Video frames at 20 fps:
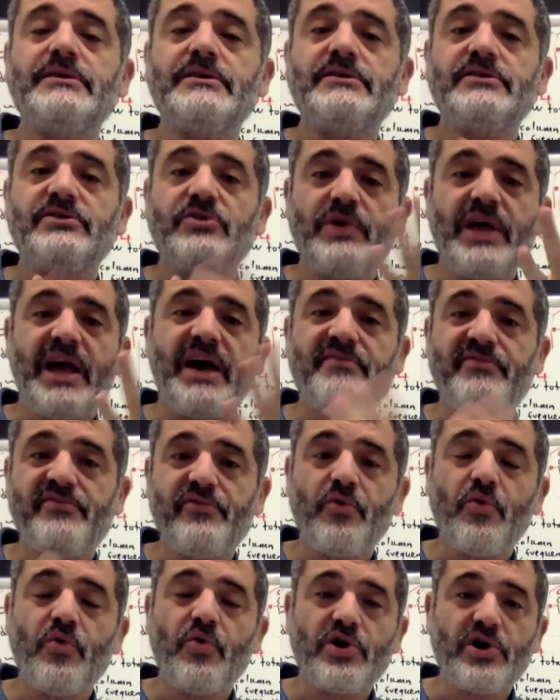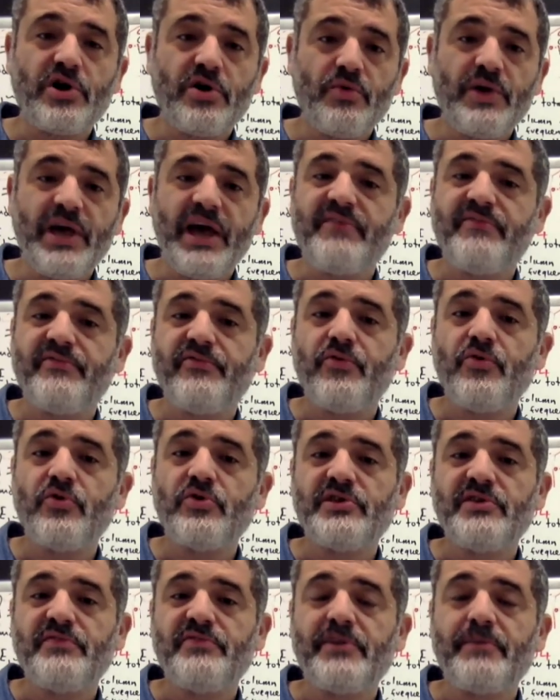So we have four
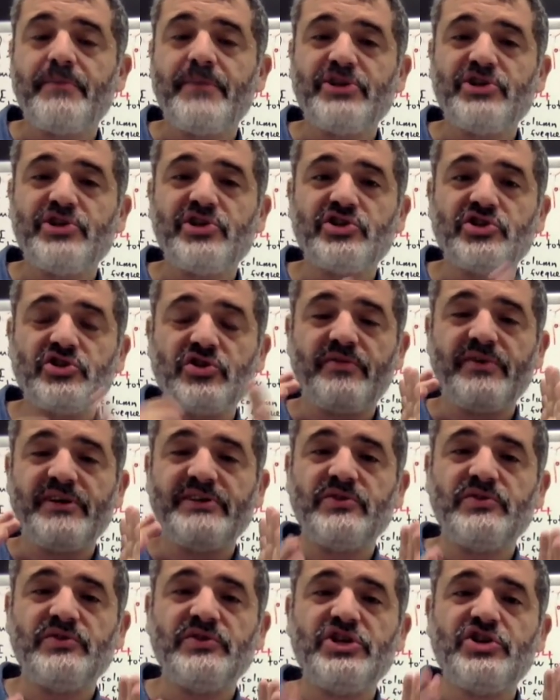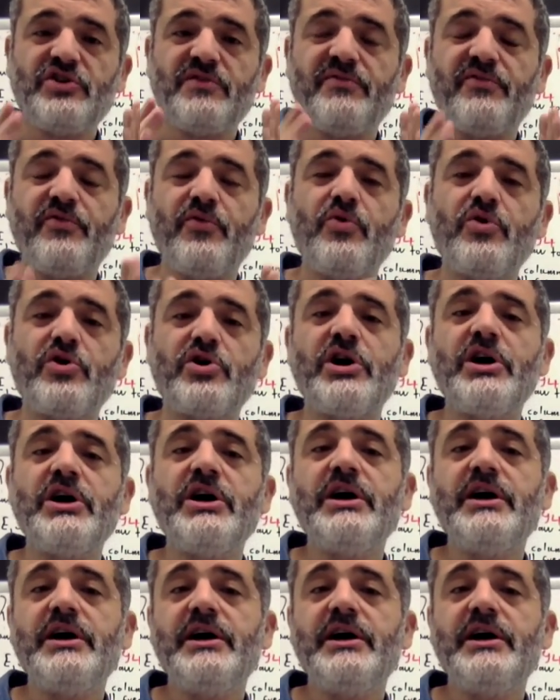different measures of association for